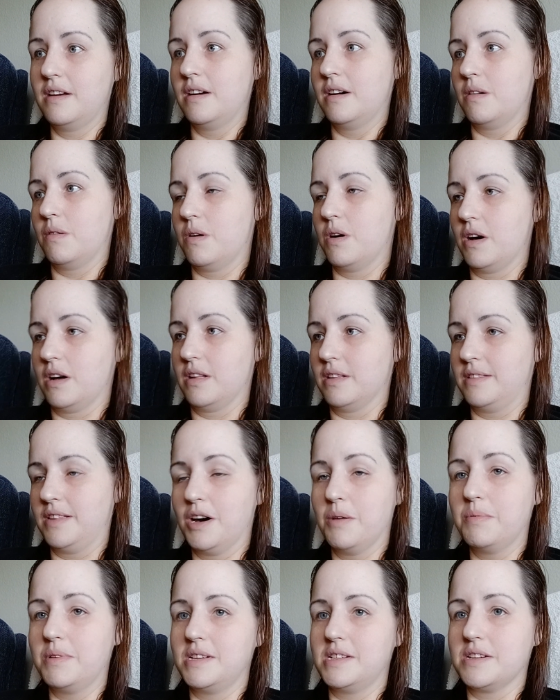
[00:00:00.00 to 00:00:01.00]
well,
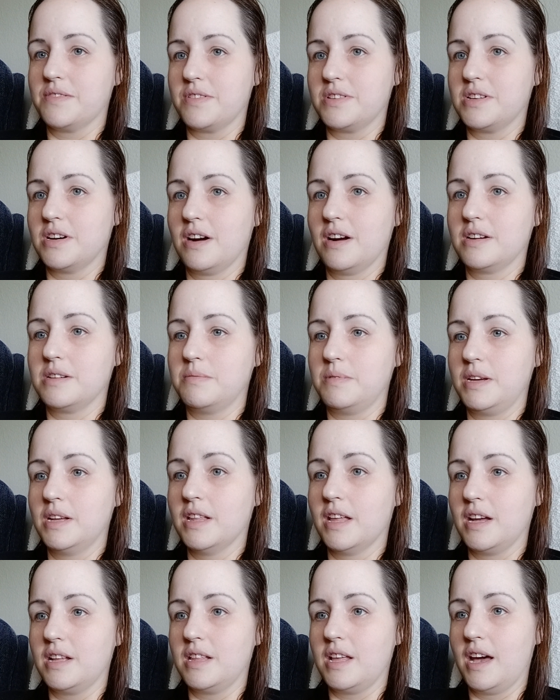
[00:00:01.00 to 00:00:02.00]
nobody's ever talked to me
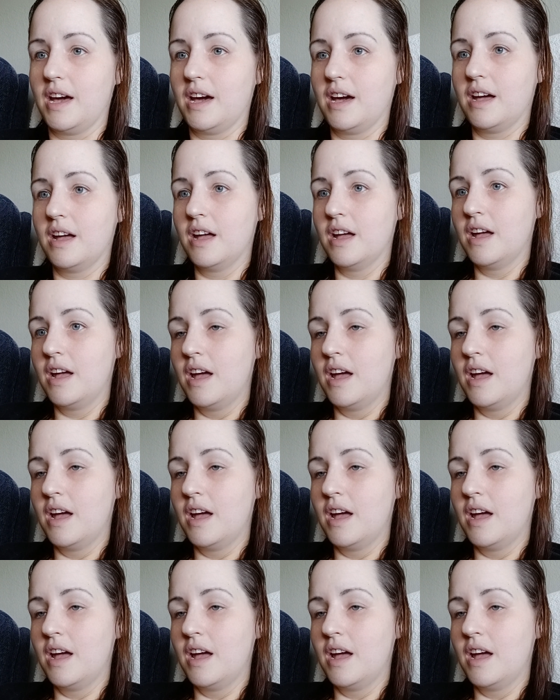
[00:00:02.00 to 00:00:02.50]
like that.